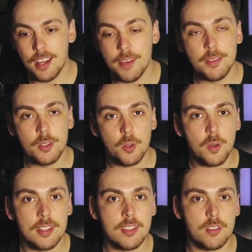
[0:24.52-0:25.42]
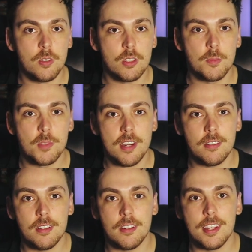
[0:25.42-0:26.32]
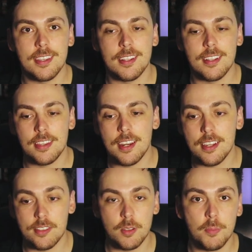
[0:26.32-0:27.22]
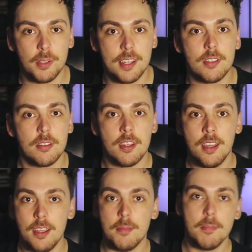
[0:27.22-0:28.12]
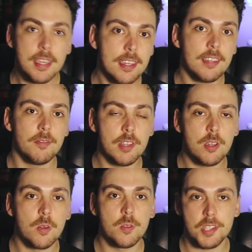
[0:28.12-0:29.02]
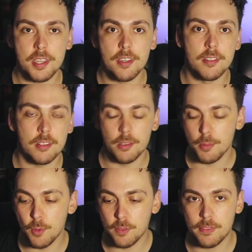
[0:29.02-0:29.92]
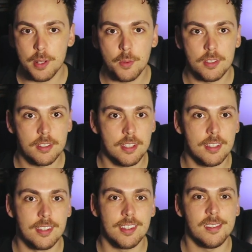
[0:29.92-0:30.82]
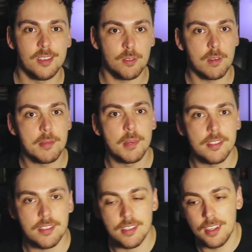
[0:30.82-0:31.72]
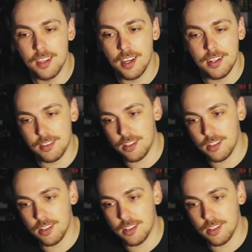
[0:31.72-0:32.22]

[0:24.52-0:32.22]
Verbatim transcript: I haven't quit this YouTube channel or anything like that. I still plan on making videos here a lot more frequently than 3 months at a